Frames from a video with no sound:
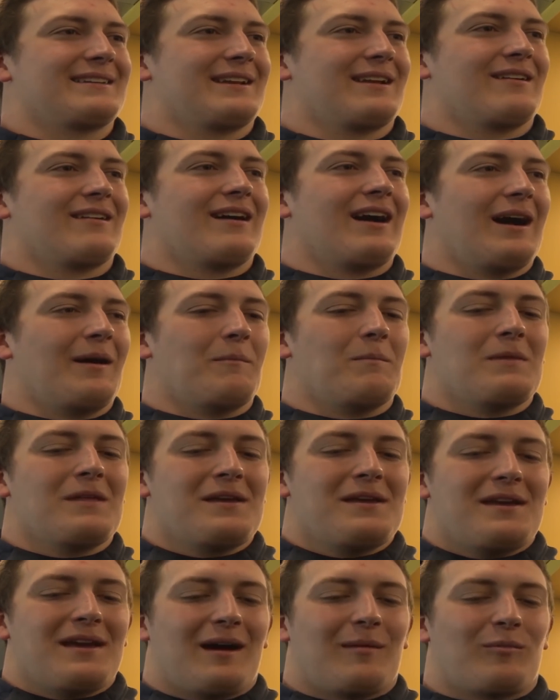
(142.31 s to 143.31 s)
You know, um,
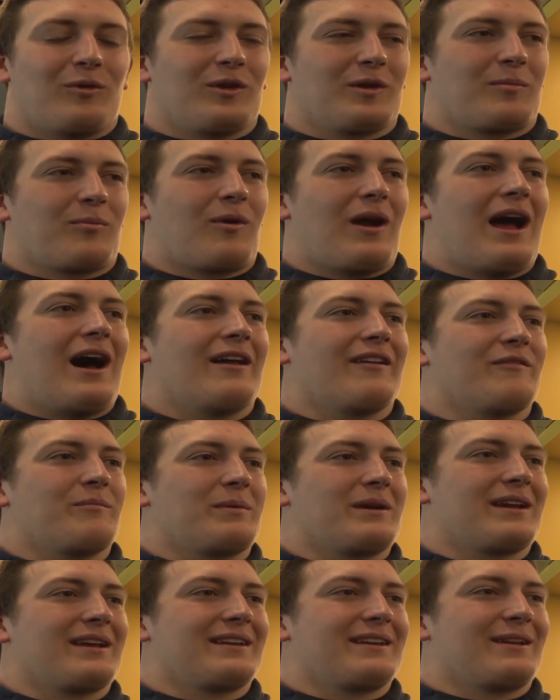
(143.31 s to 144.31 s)
I'm really proud of
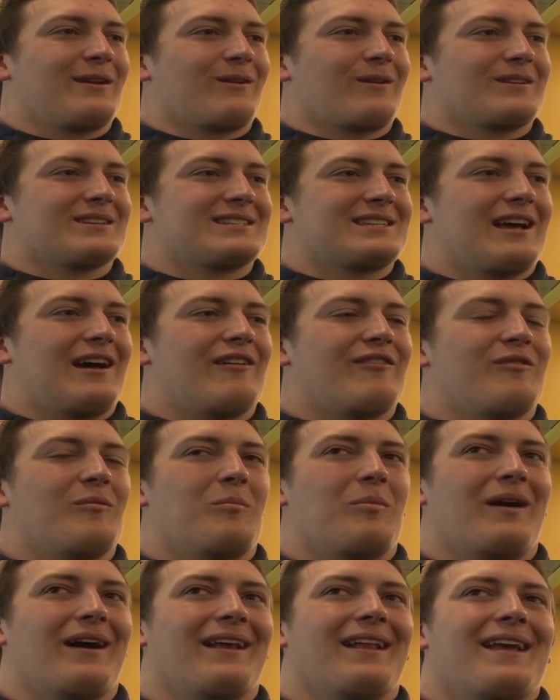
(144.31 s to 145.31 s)
being here and stuff,
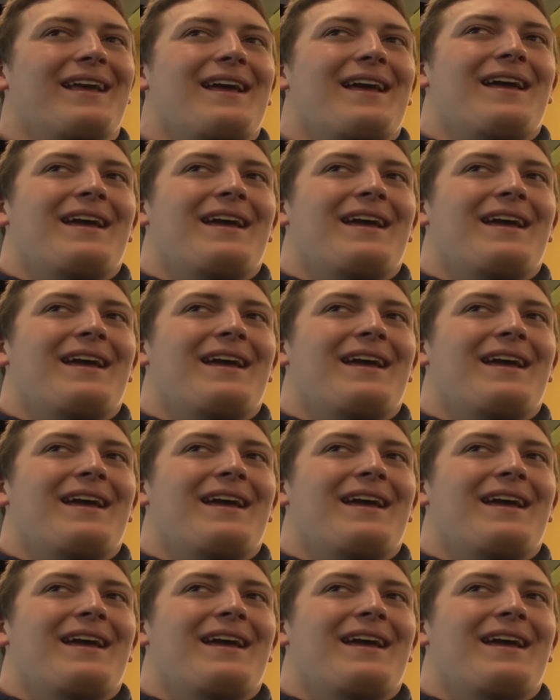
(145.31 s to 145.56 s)
but